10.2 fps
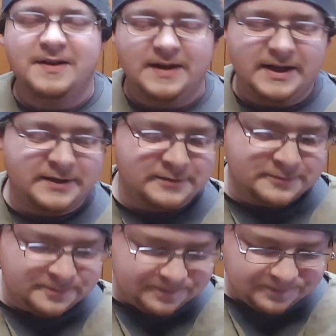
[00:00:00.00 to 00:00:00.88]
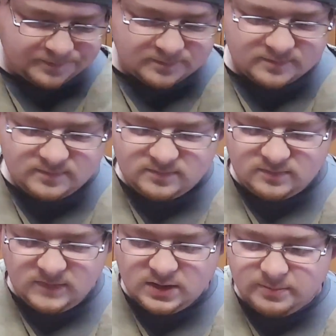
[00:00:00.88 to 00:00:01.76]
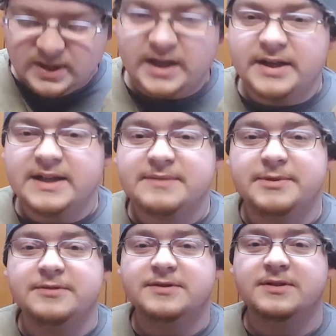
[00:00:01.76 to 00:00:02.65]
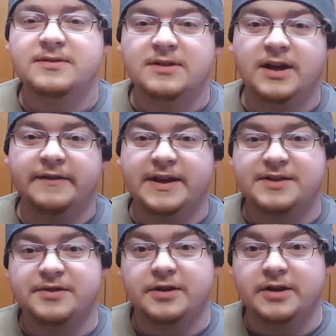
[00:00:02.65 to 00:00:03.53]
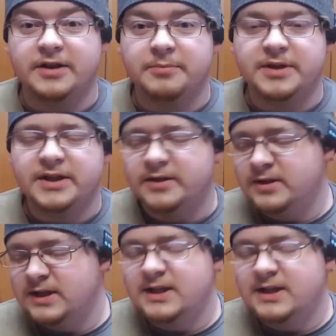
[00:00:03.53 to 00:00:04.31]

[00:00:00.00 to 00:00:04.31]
Now, my next build, I've actually already completed.